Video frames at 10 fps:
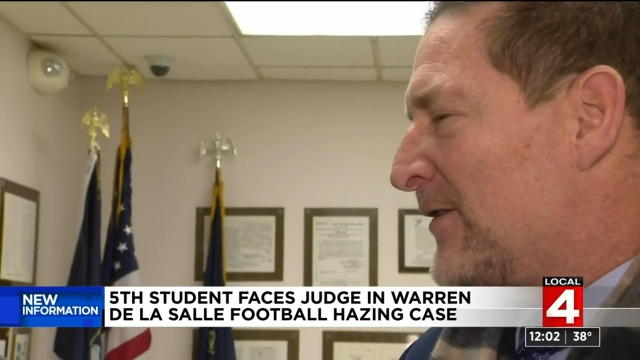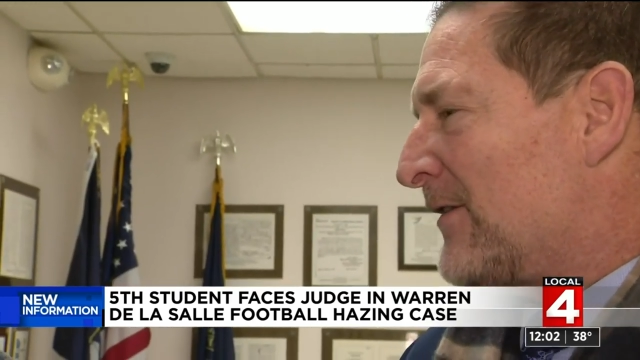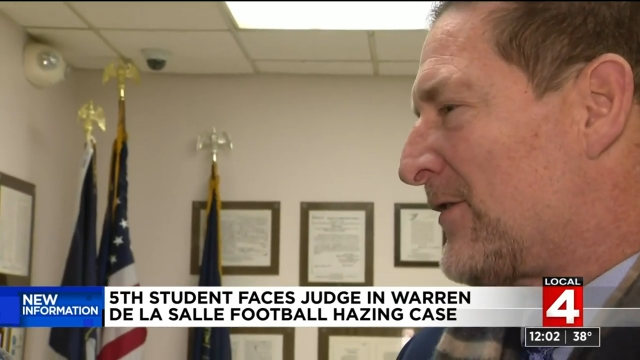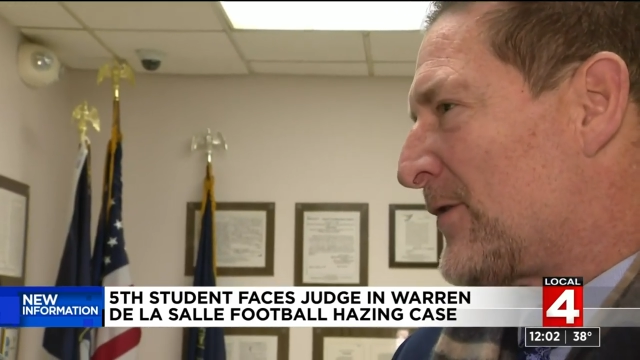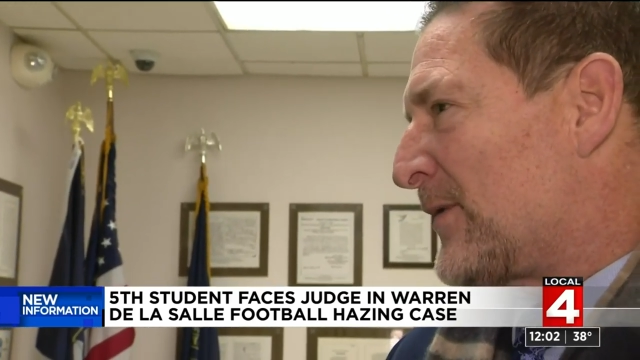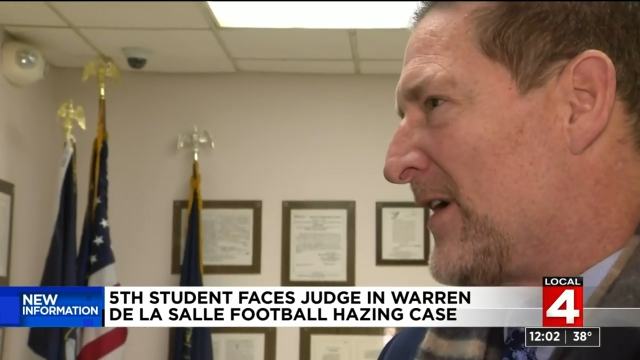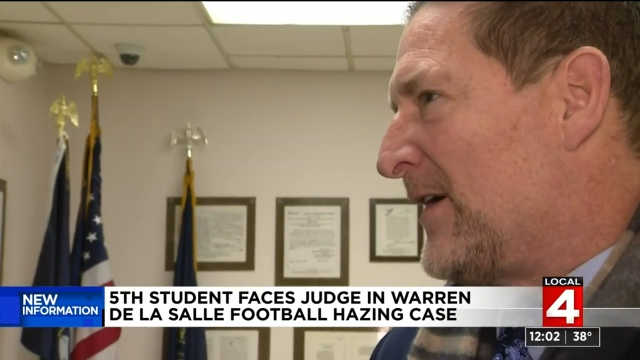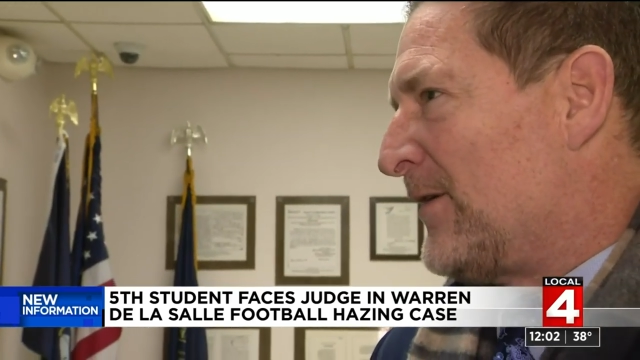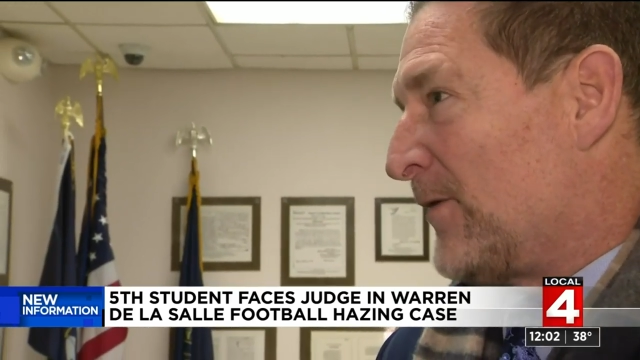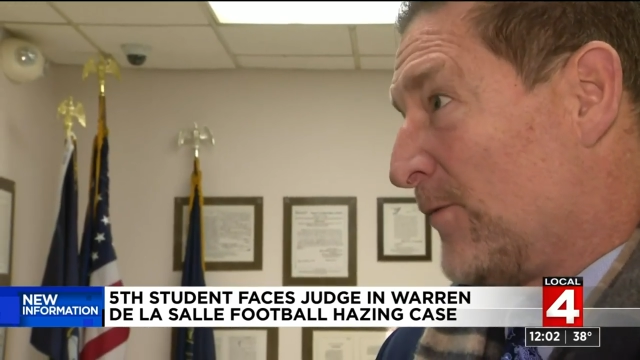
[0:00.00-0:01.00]
You have
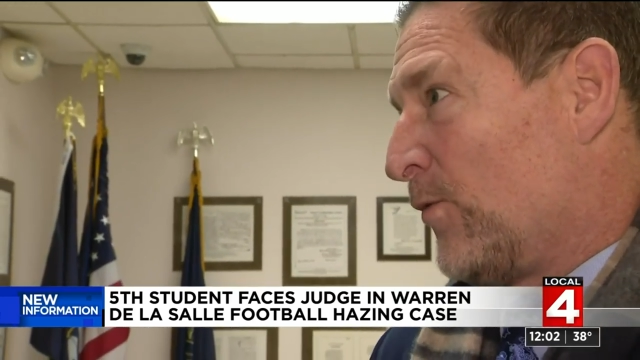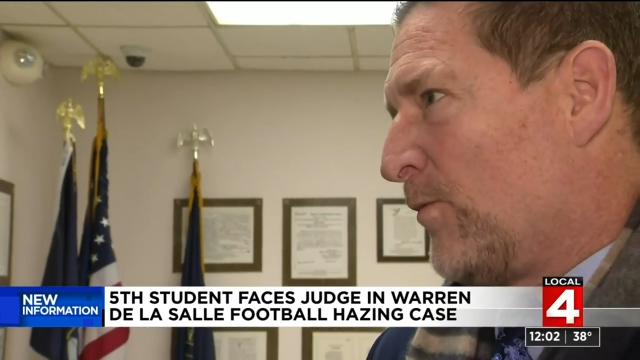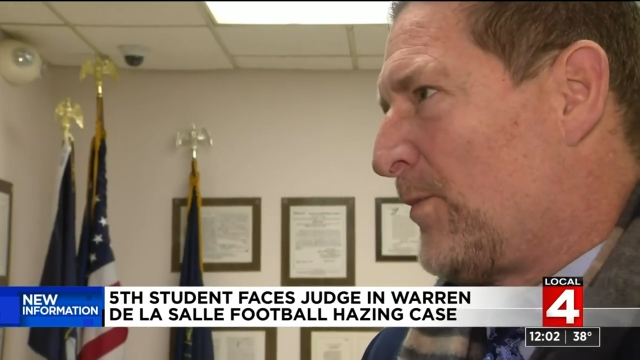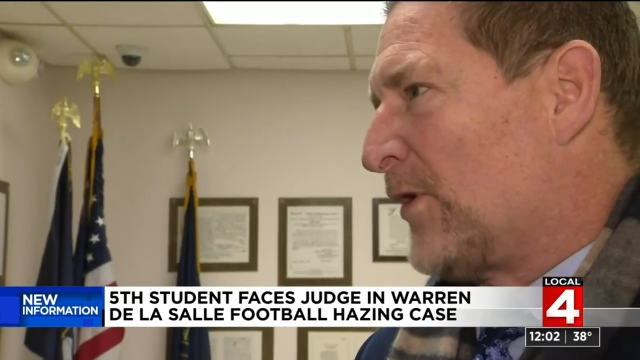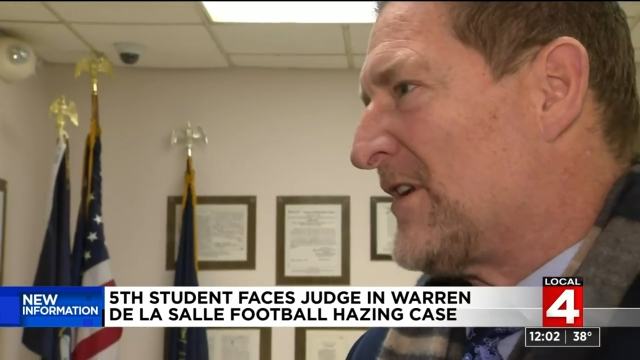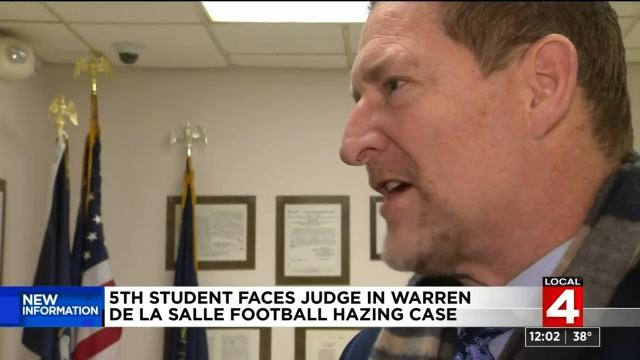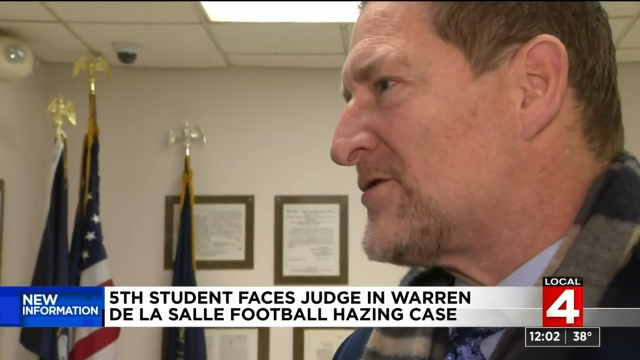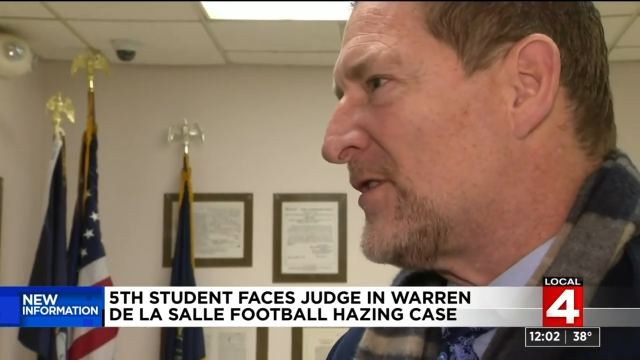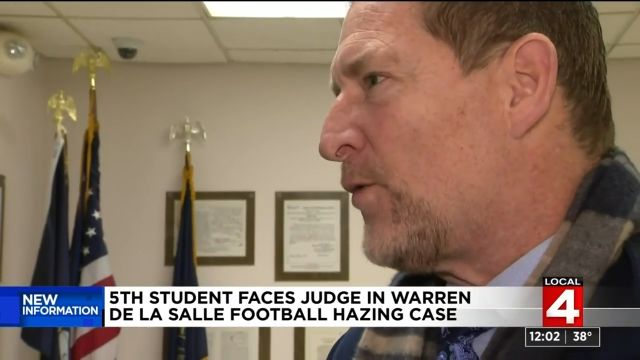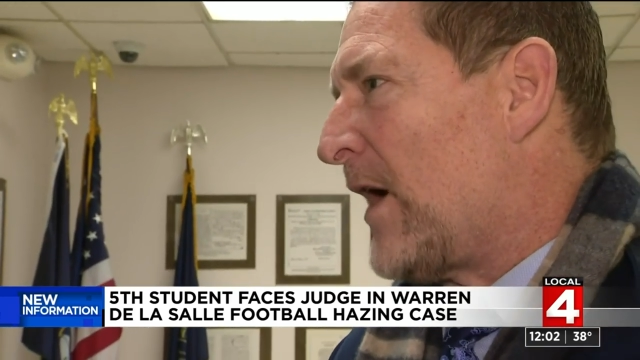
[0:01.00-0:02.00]
three
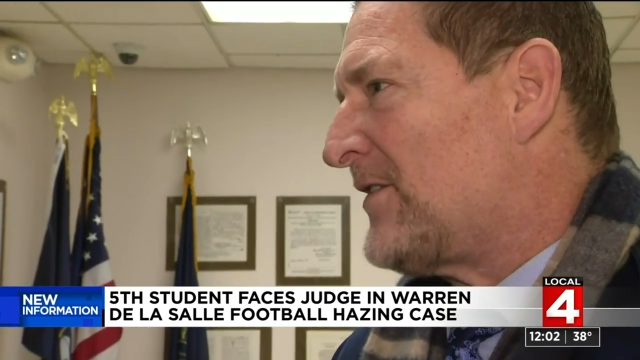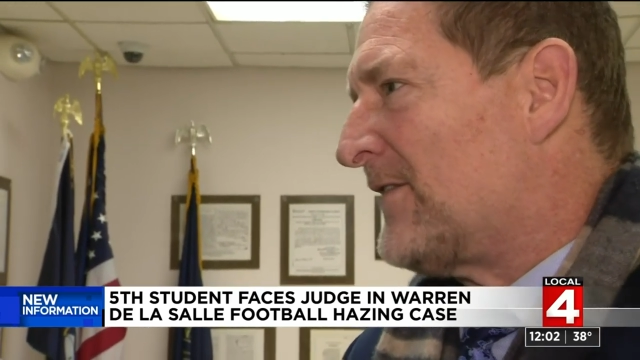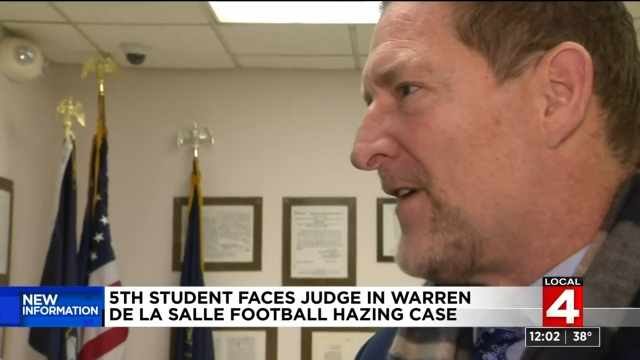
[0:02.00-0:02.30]
potential white